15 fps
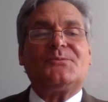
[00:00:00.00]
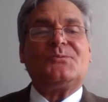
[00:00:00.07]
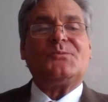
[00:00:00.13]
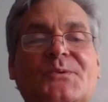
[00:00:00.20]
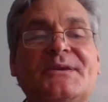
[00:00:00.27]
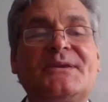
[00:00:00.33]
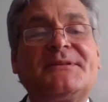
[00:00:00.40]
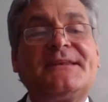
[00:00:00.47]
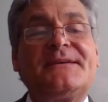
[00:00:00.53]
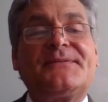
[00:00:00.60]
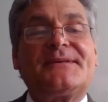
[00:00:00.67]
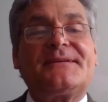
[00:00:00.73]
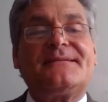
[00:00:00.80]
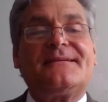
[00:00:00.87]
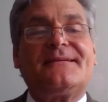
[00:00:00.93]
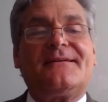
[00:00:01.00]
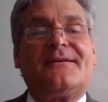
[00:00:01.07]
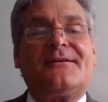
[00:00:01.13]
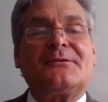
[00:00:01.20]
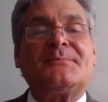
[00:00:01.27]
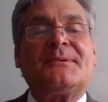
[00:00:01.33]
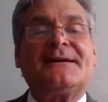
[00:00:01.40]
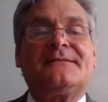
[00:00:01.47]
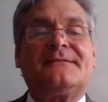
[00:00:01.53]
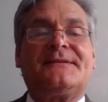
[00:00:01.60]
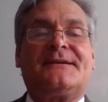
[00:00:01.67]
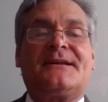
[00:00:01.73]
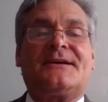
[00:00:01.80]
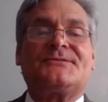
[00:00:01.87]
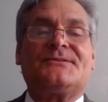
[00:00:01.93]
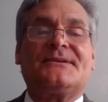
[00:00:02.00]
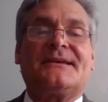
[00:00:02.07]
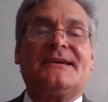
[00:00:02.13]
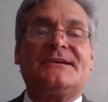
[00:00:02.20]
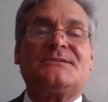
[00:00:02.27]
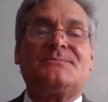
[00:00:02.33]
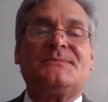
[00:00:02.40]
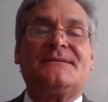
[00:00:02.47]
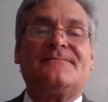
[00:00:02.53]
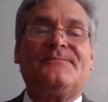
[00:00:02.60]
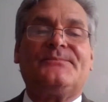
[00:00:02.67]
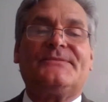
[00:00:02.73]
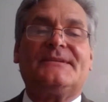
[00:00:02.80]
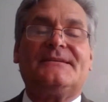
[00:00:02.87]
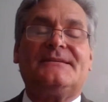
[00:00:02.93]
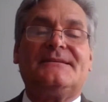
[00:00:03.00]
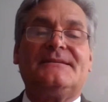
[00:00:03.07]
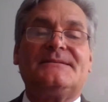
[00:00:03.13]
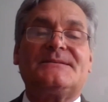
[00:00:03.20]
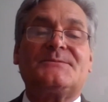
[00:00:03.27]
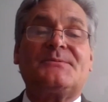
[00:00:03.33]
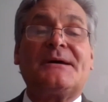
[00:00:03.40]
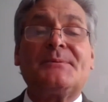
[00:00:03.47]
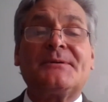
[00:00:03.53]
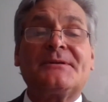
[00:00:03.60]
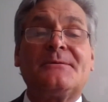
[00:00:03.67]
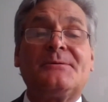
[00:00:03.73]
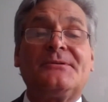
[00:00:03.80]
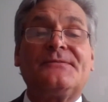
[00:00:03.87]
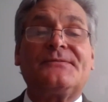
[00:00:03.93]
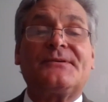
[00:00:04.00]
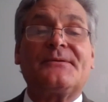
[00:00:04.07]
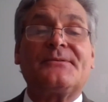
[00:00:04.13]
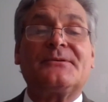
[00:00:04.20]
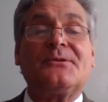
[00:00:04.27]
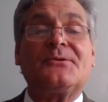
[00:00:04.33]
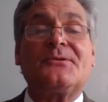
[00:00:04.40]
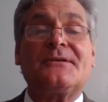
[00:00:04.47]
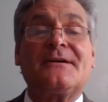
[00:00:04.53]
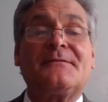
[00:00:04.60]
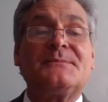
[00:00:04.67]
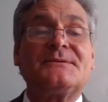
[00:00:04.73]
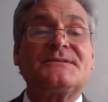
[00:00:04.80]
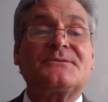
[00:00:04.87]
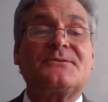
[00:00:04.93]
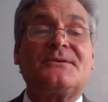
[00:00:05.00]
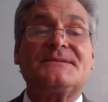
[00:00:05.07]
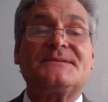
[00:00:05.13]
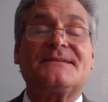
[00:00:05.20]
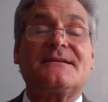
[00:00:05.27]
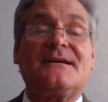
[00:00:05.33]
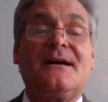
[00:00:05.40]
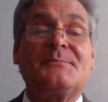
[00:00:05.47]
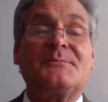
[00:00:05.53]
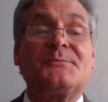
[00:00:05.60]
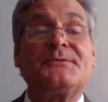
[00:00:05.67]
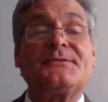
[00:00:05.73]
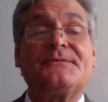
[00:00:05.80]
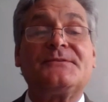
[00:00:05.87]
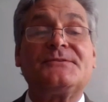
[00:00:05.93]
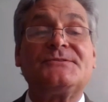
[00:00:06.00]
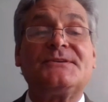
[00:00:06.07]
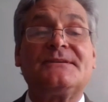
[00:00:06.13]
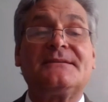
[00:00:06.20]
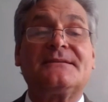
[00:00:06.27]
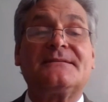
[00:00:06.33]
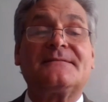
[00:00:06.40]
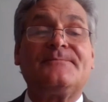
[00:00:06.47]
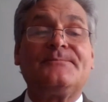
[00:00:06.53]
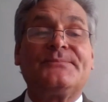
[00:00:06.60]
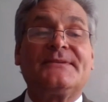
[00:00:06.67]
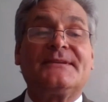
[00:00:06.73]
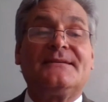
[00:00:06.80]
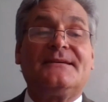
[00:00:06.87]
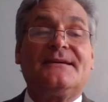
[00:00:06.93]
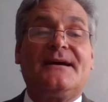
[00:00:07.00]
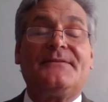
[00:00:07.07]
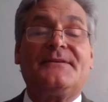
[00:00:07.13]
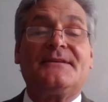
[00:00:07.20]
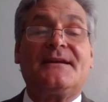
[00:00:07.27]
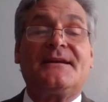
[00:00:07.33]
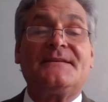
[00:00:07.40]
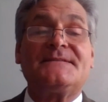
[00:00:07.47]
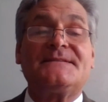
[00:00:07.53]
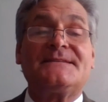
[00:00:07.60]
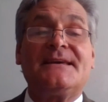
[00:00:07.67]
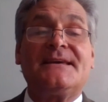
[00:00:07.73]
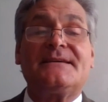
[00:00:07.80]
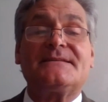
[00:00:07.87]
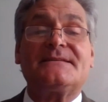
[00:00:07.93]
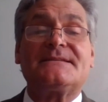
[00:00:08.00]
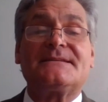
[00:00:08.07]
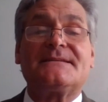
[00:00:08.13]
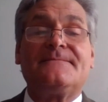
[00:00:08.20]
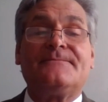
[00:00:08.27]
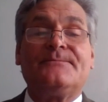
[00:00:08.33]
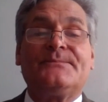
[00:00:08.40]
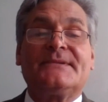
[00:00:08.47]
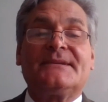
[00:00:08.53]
We believe that our model of international engagement is replicable for other local governments across the Commonwealth of Virginia and the United States.